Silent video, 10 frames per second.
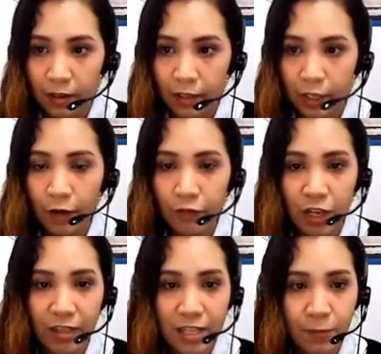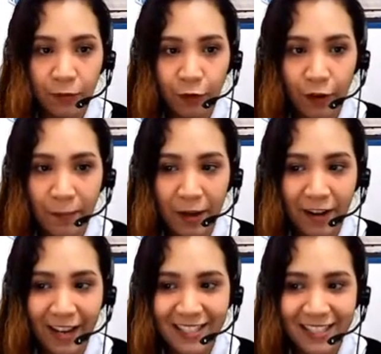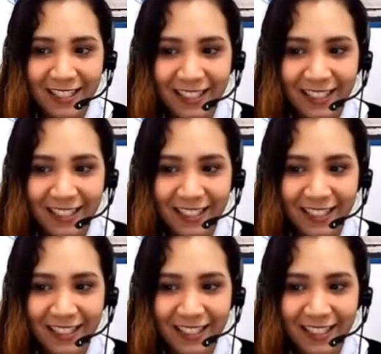We have done this before, am I right?